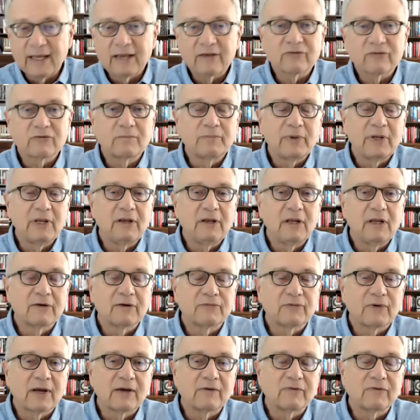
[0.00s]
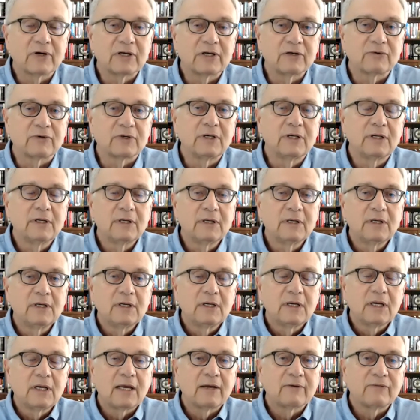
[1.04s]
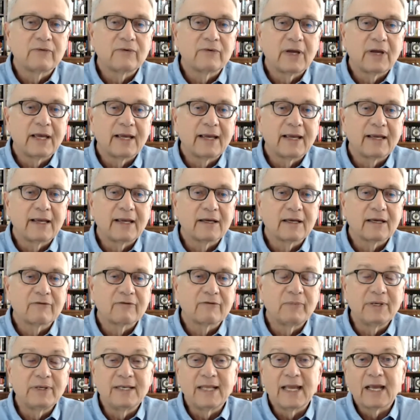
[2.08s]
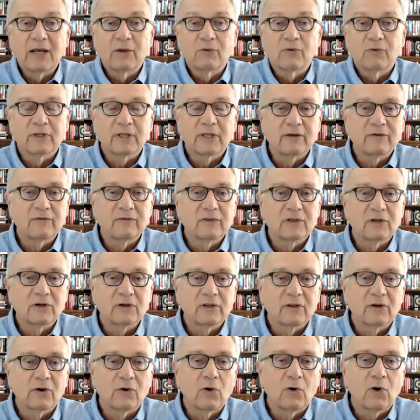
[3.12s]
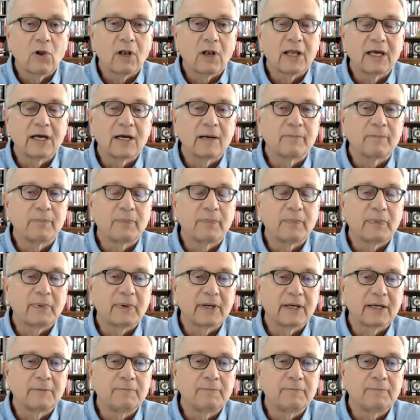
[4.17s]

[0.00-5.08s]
the S&P 500 have been down. They're all up.